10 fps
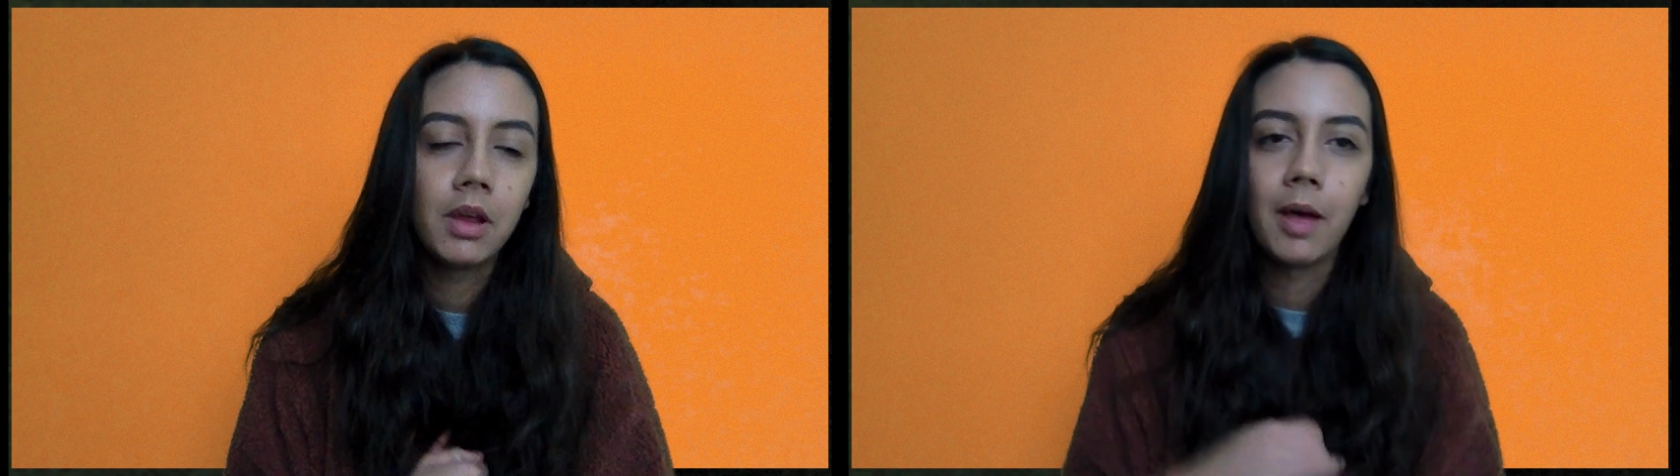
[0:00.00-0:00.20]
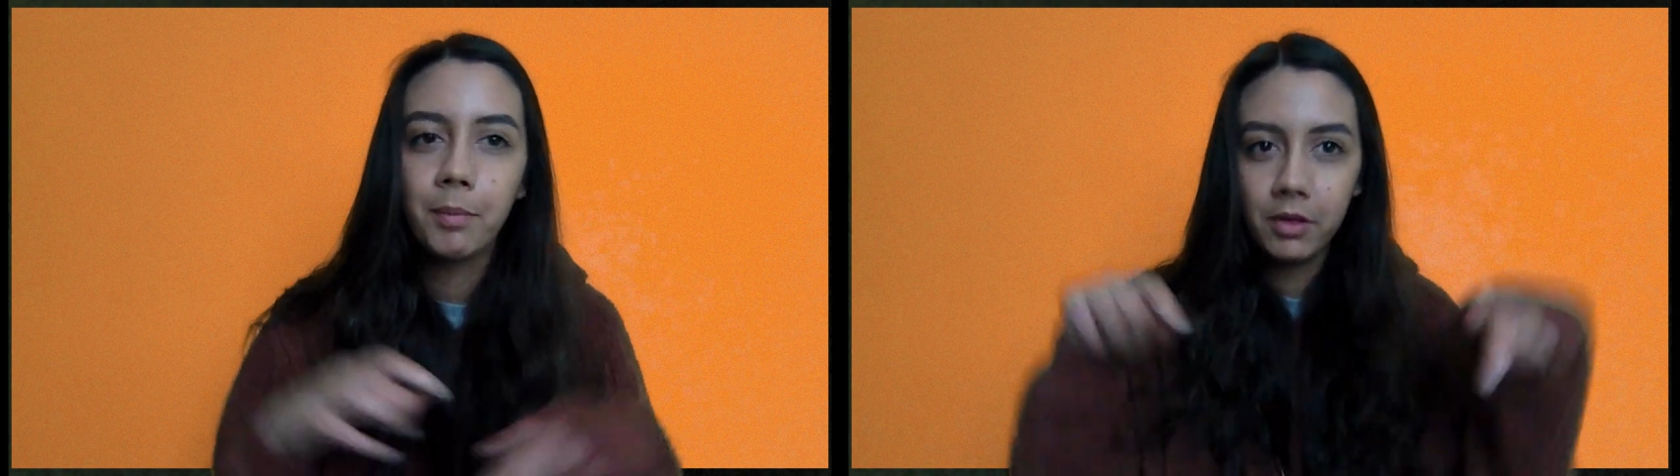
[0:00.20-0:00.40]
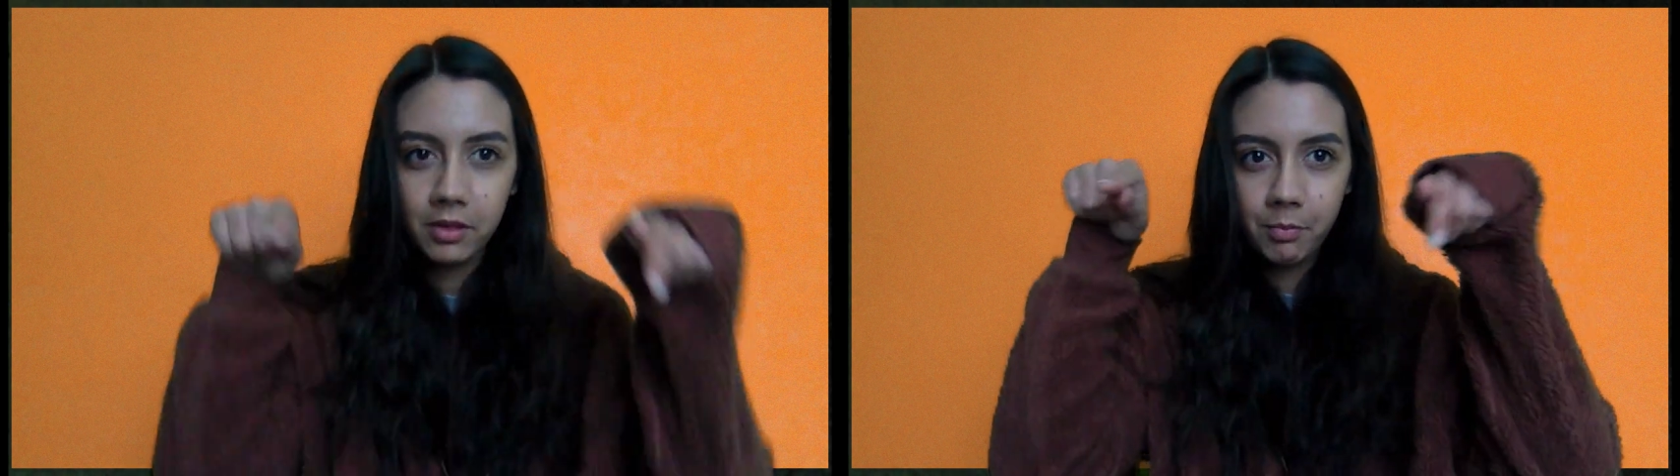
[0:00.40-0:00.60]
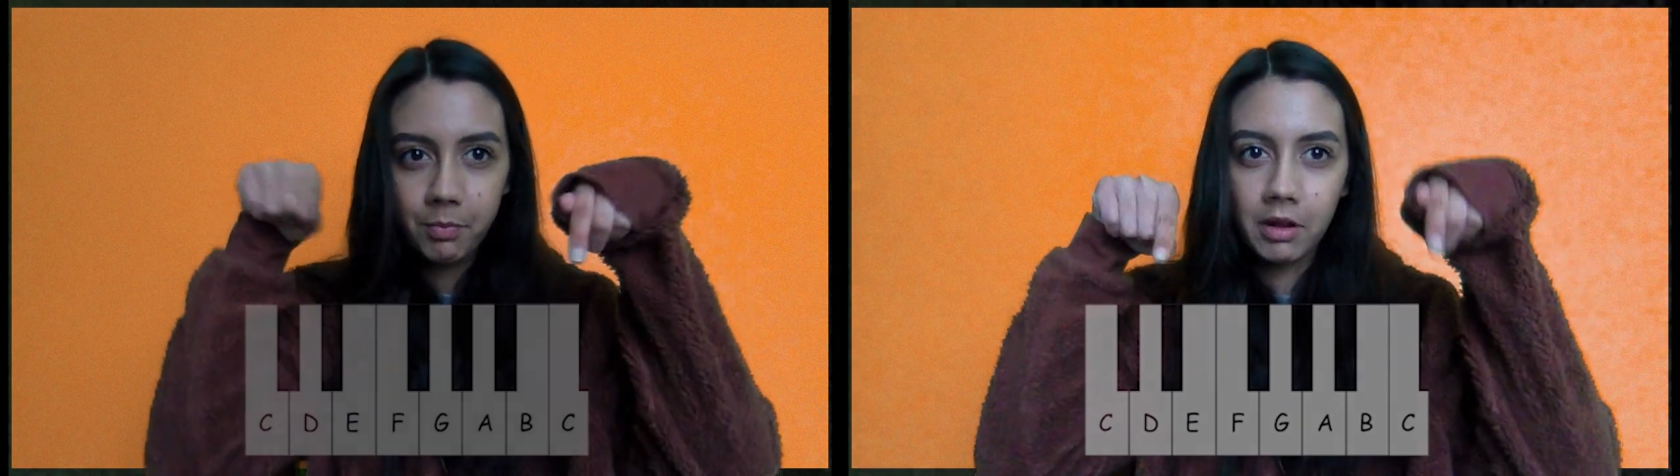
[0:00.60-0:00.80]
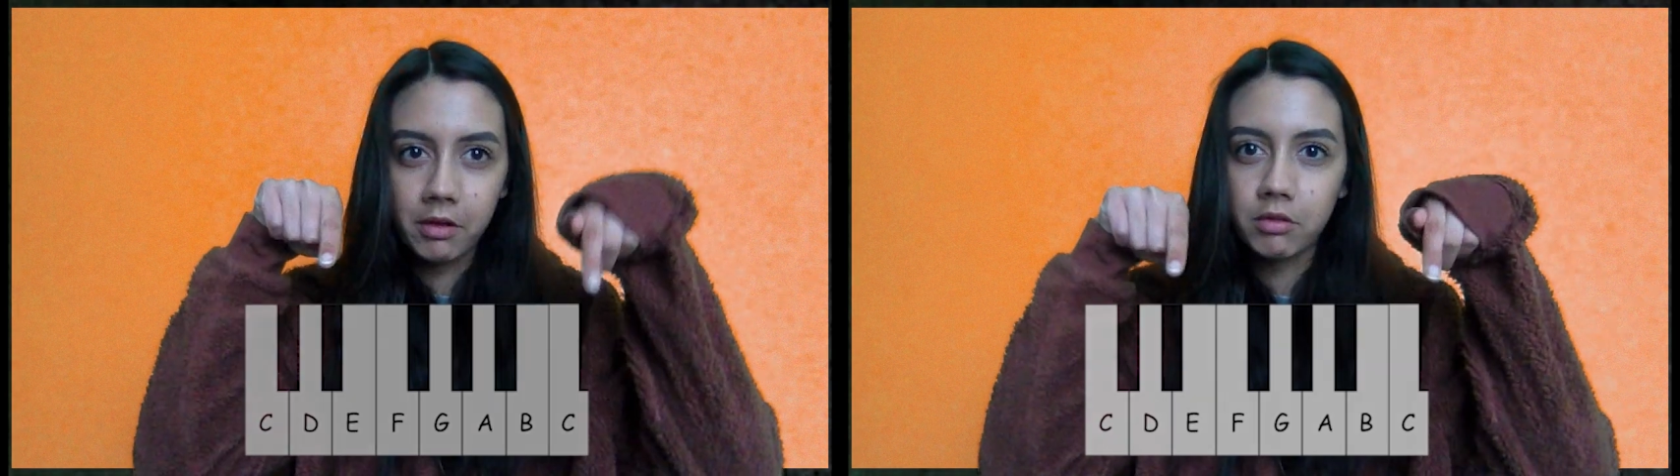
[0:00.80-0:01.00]
I put this
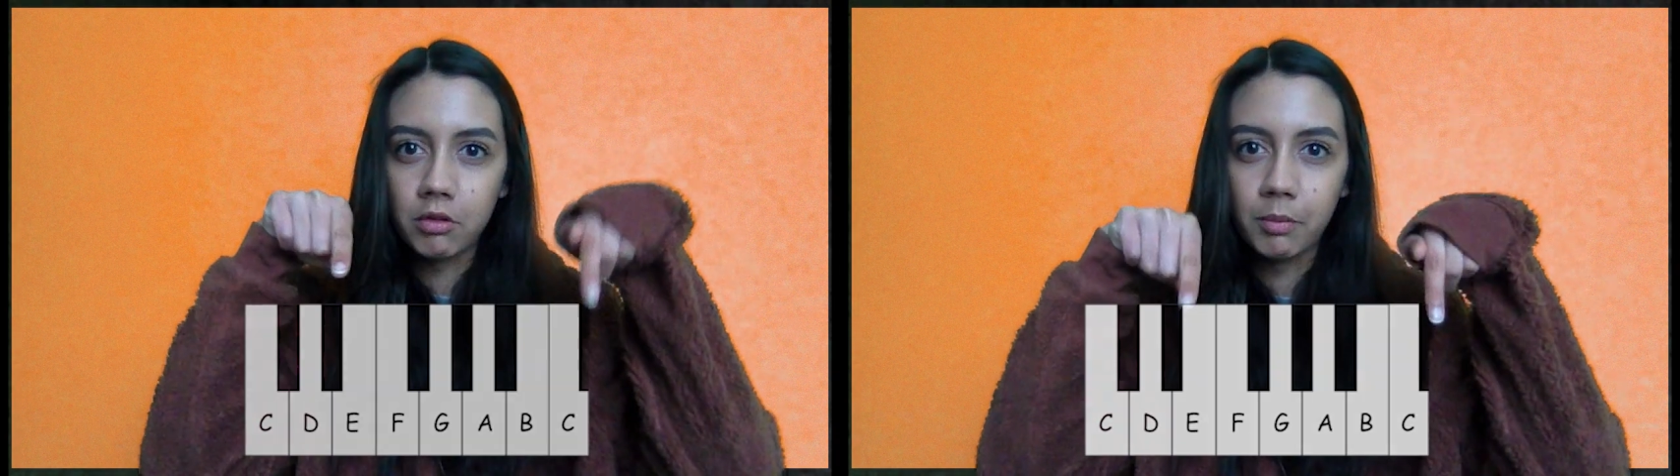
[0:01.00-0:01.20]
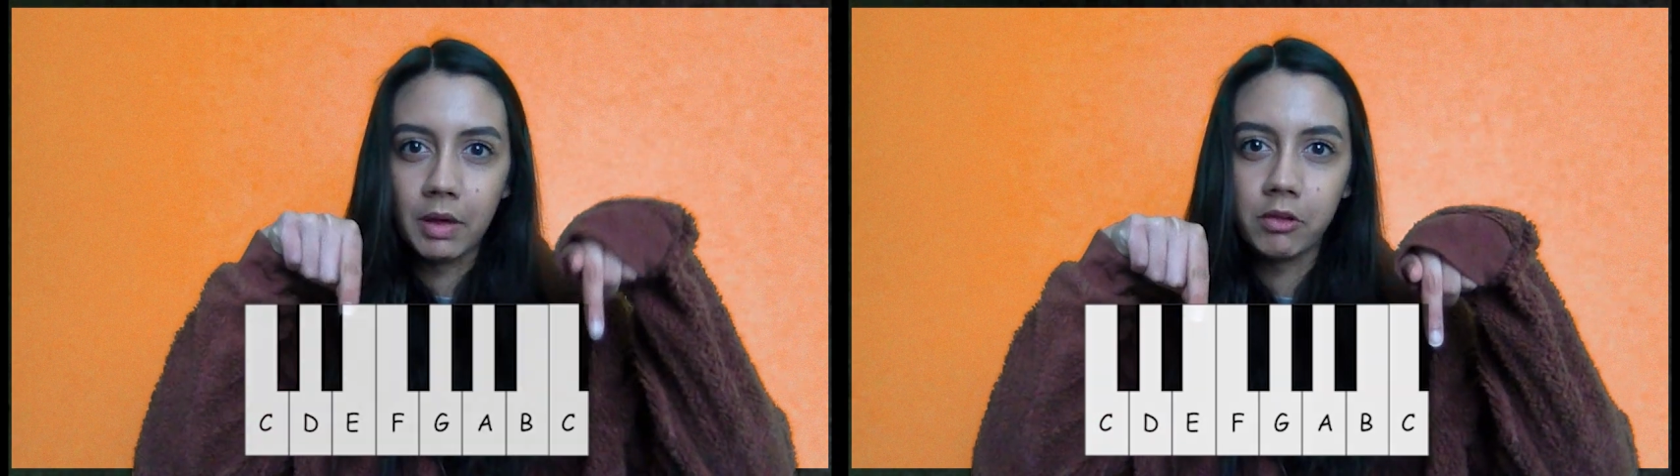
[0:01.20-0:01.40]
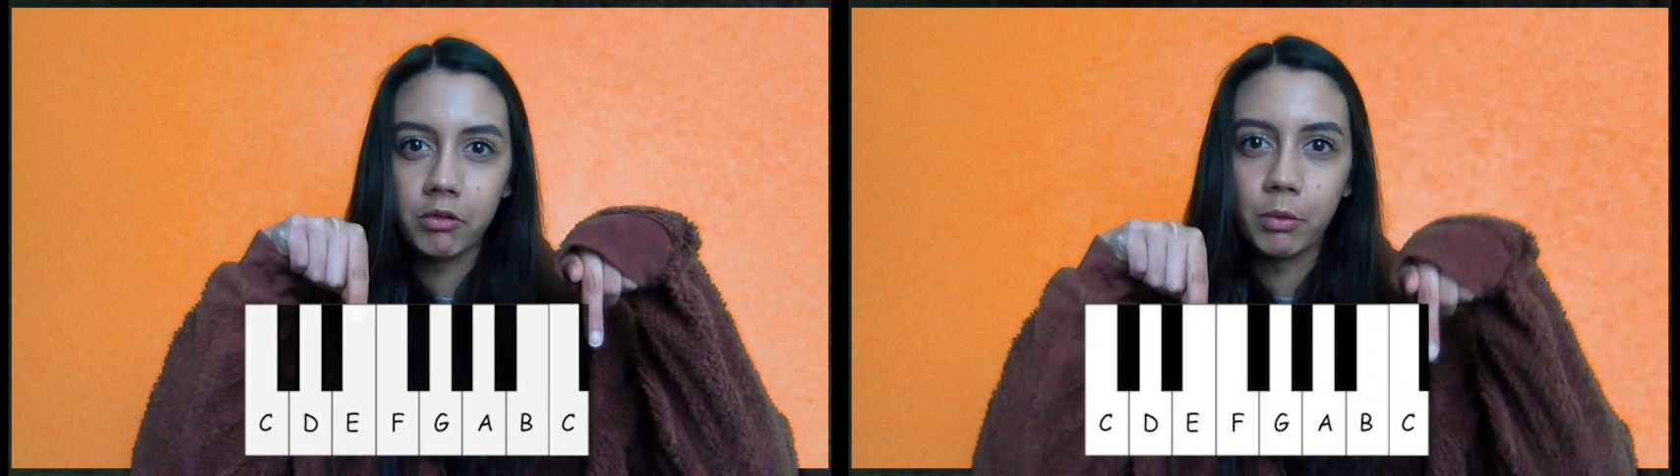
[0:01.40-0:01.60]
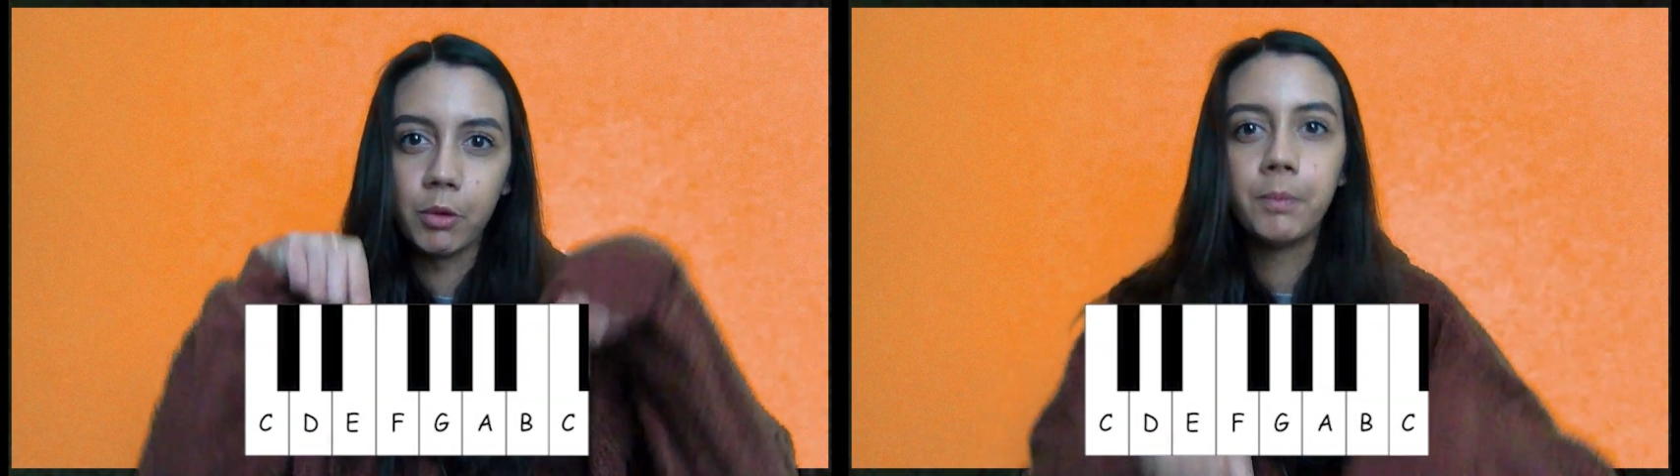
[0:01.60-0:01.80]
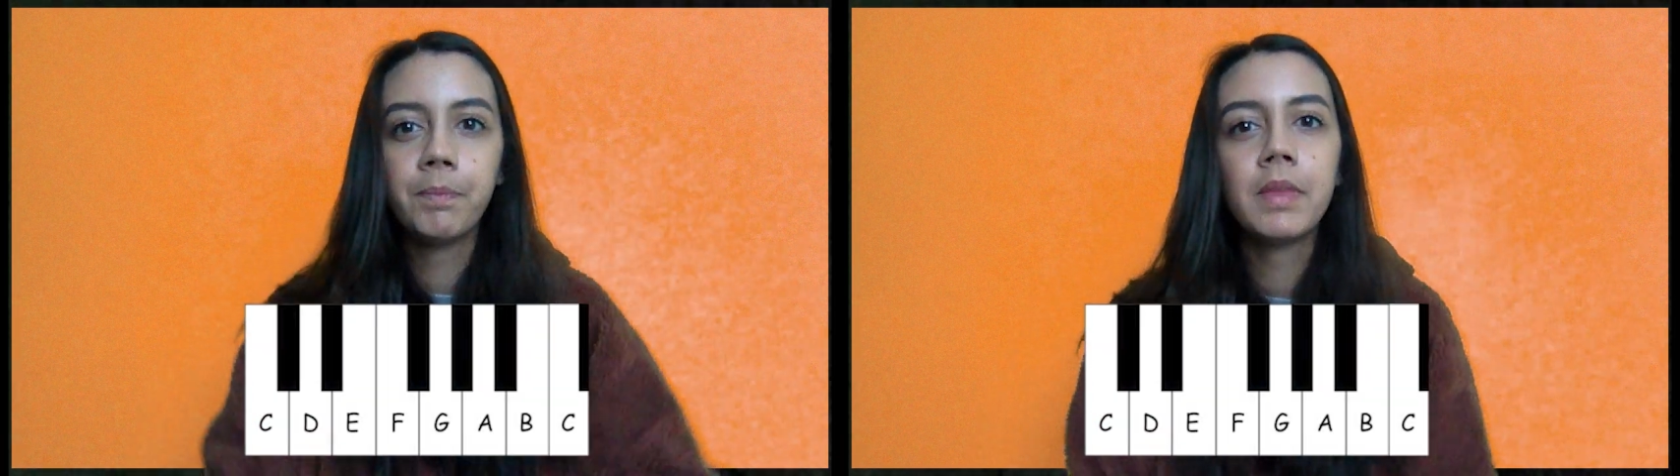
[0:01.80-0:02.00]
below to remind you all.